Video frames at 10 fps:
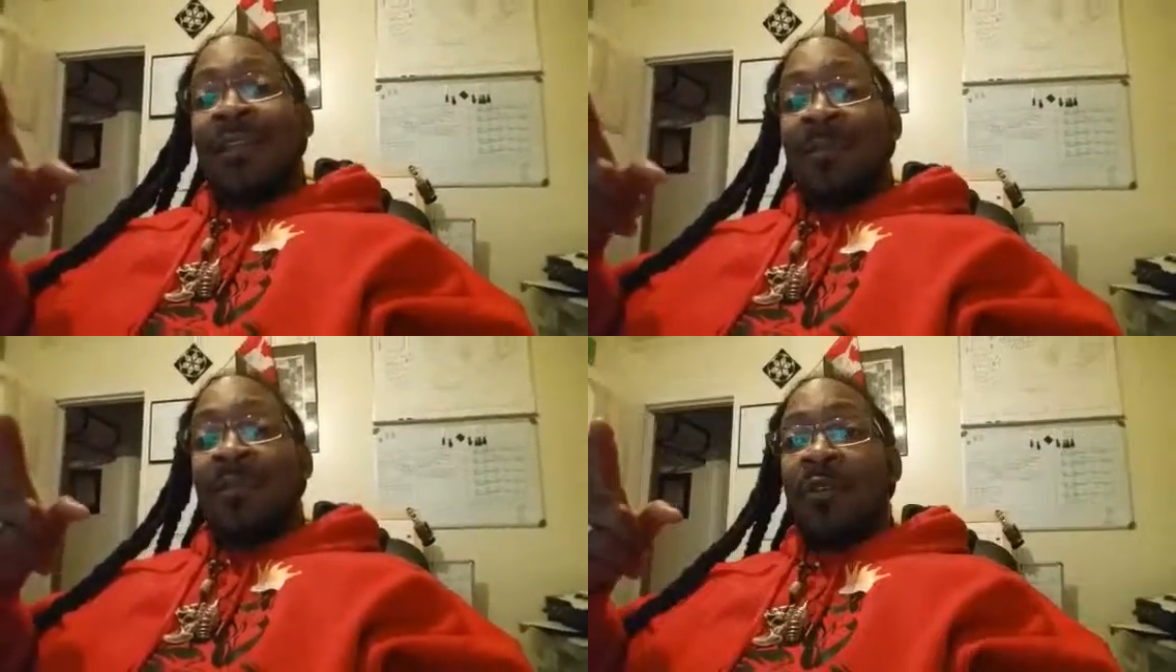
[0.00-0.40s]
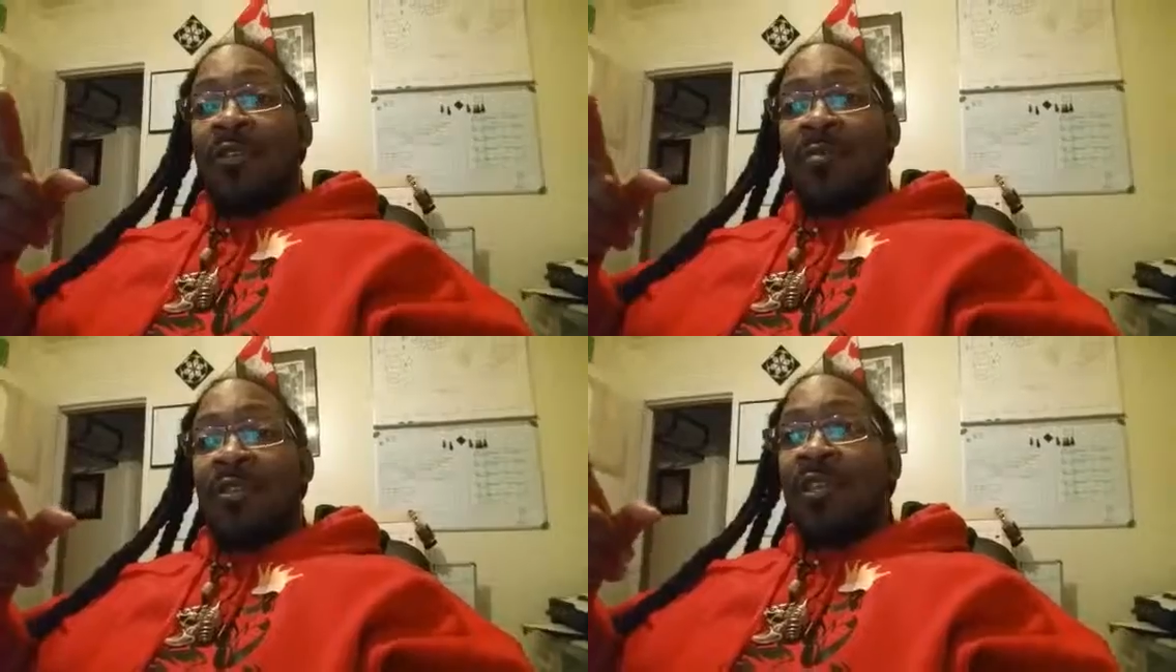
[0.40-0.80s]
Let me go get
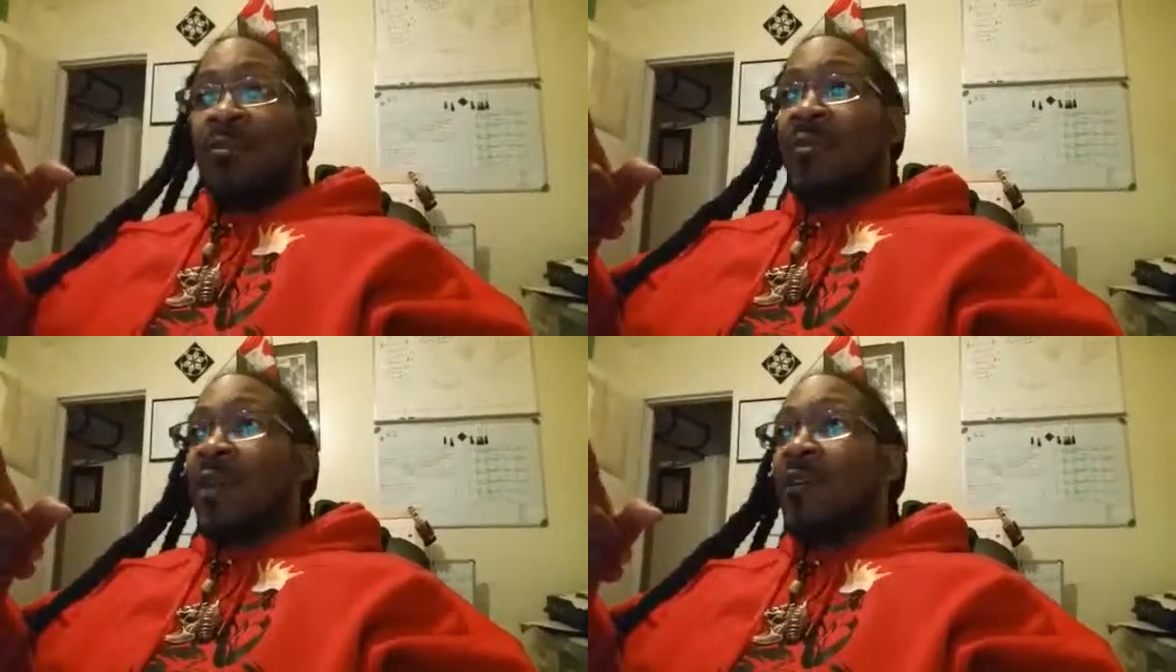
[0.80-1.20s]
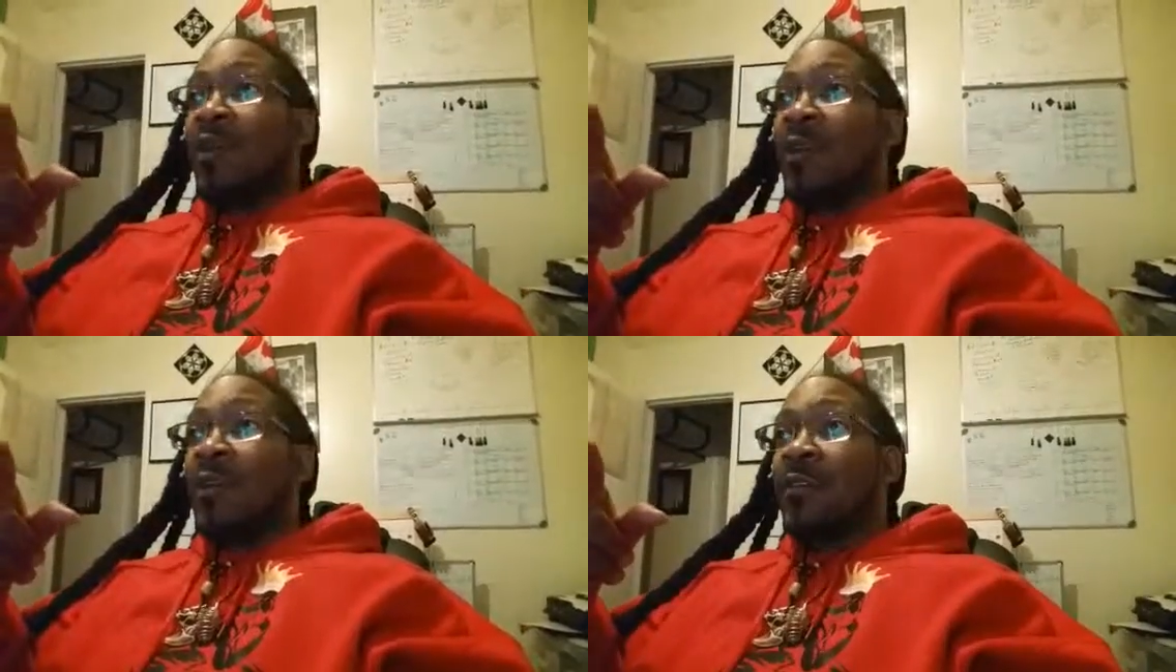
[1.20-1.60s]
some chips right
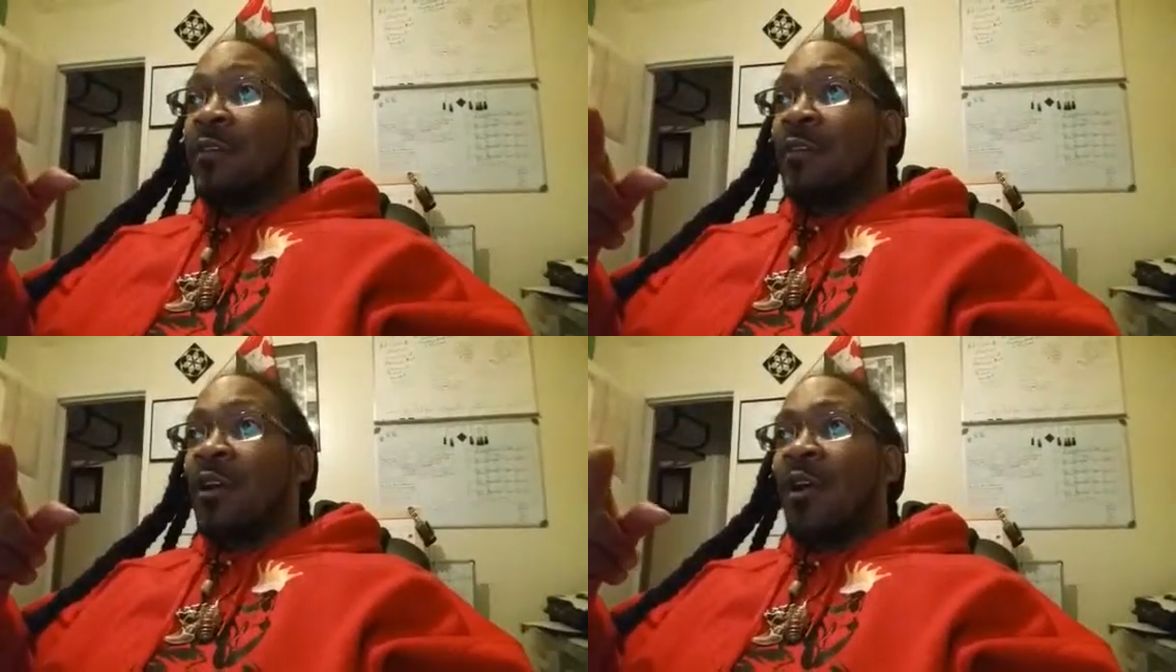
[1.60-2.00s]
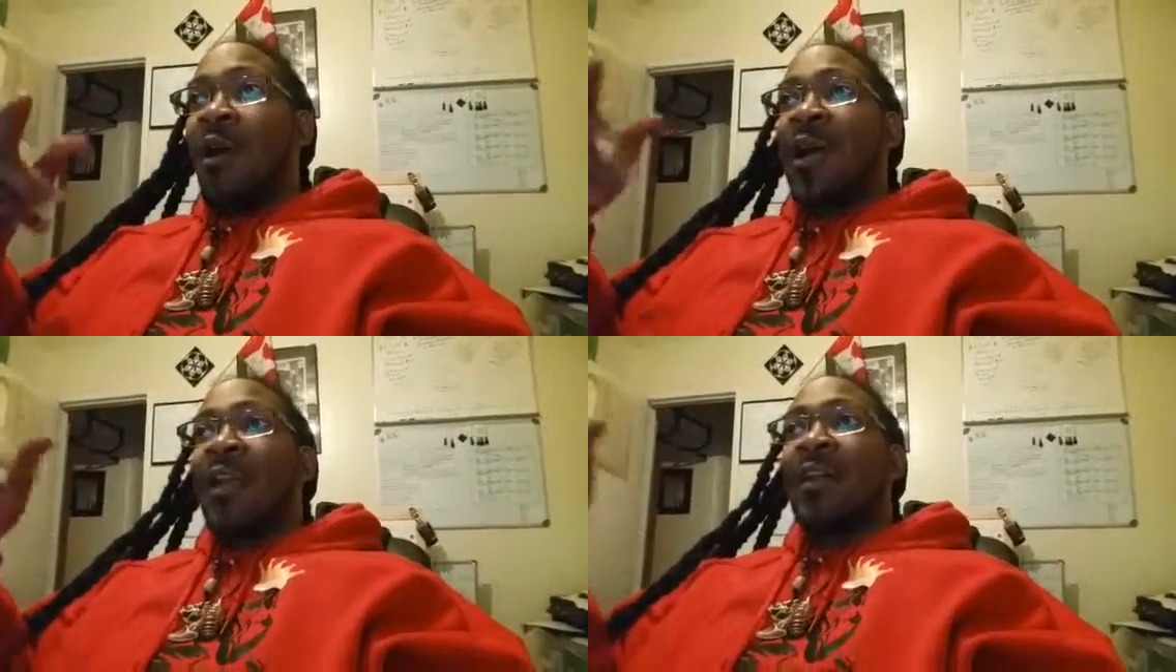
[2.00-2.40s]
quick.
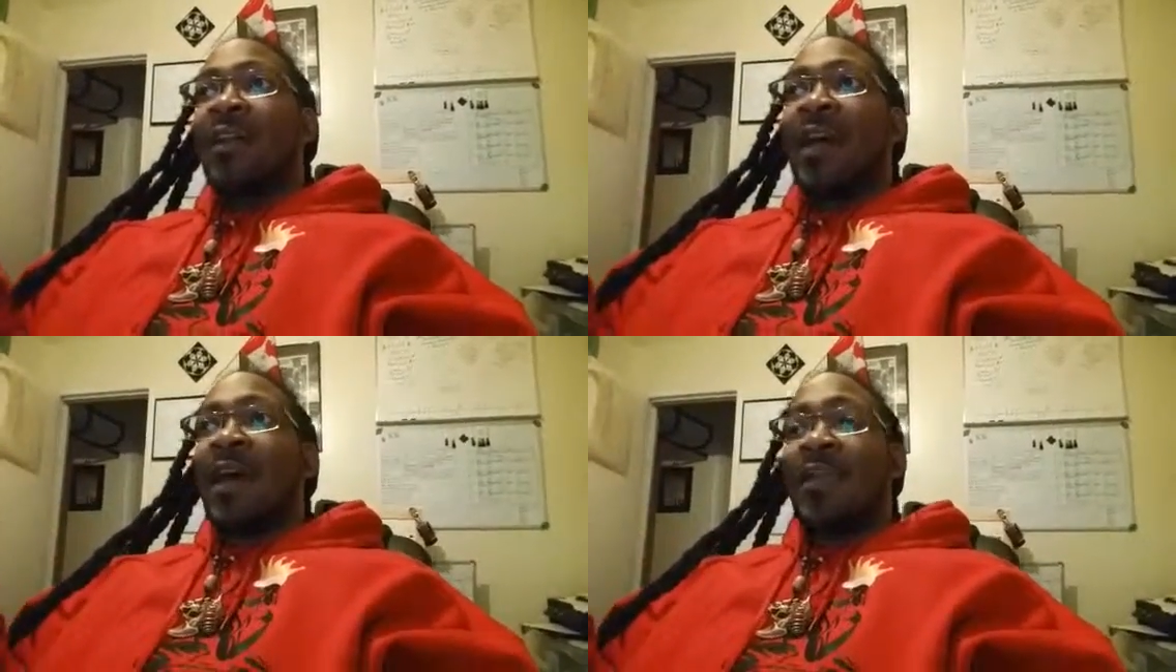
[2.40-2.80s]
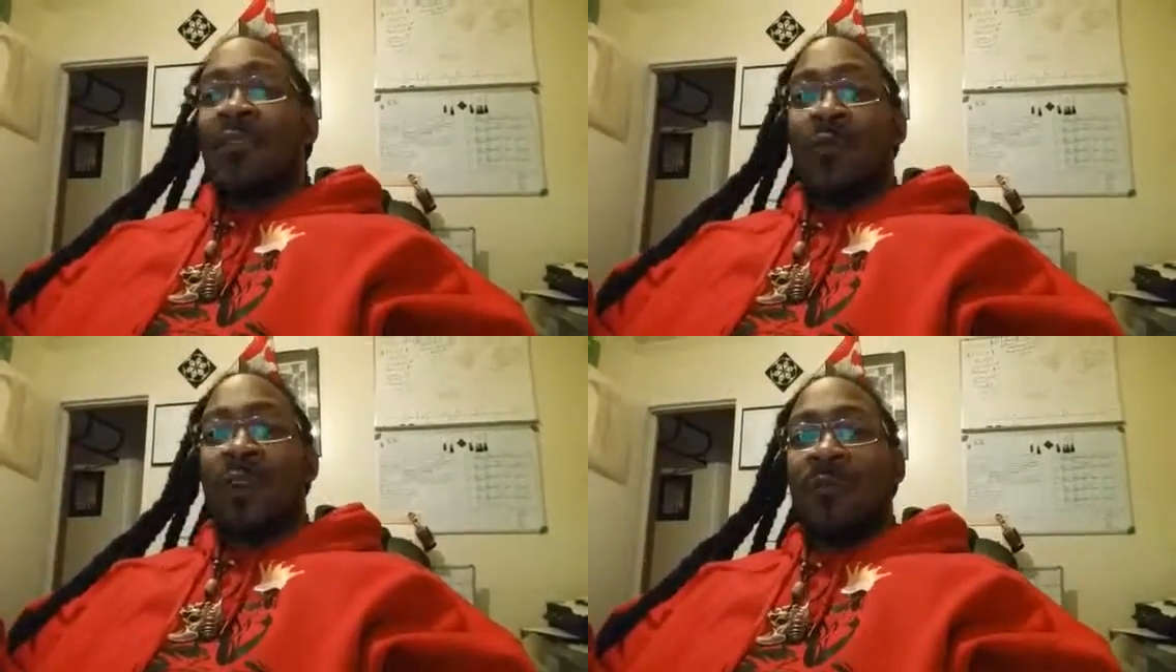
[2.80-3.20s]
Oh, I got a client in
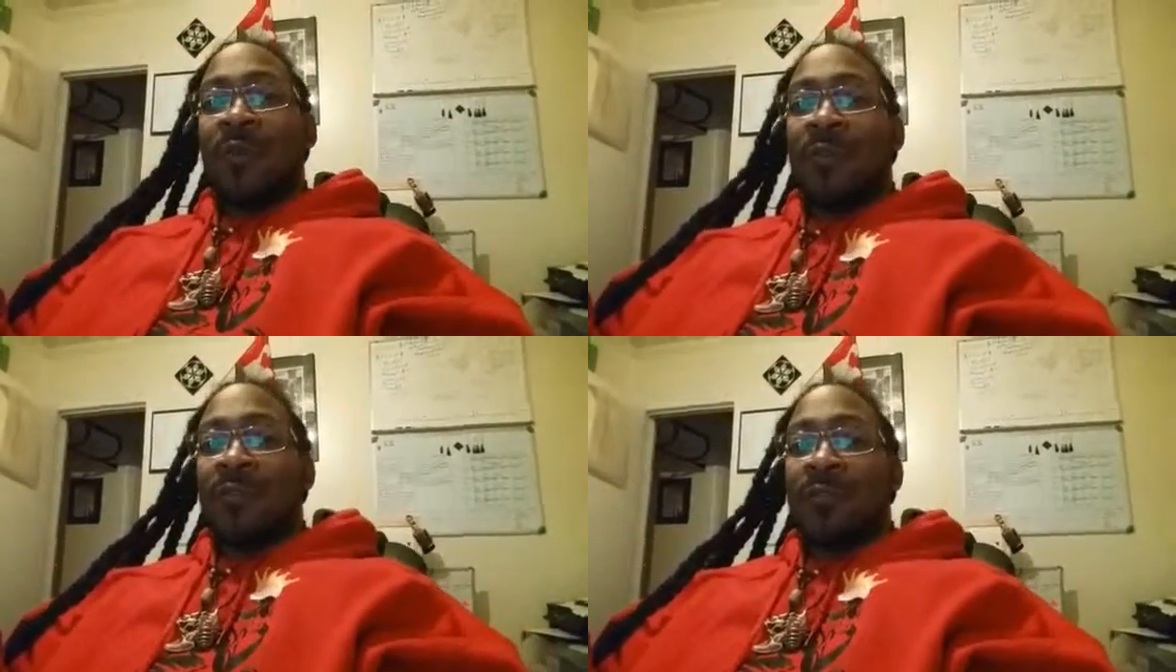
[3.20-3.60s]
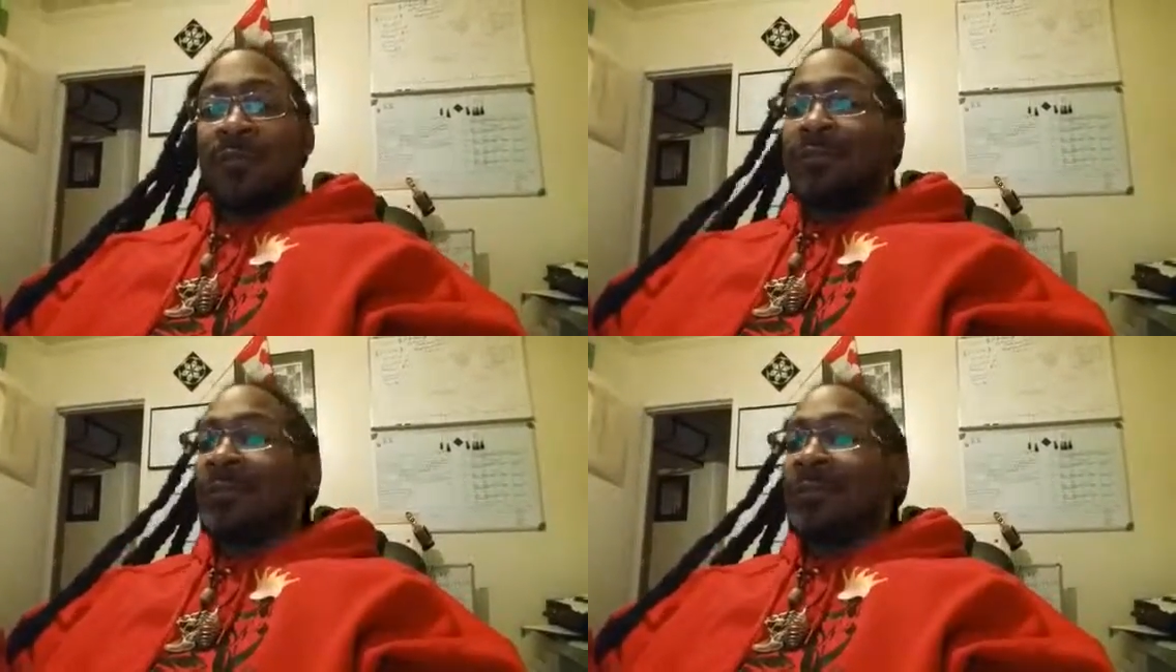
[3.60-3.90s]
12 minutes.